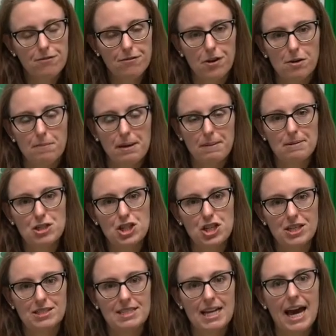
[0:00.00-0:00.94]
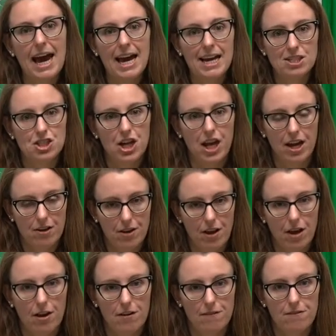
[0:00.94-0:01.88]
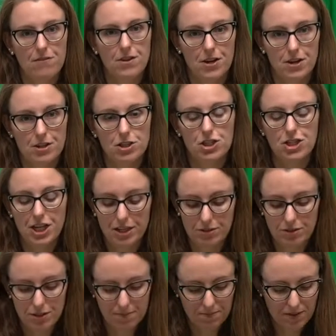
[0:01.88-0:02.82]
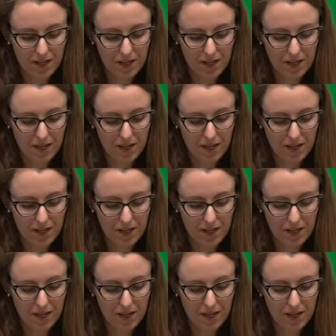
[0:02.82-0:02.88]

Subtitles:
for our baby chicks to hatch out of their shells.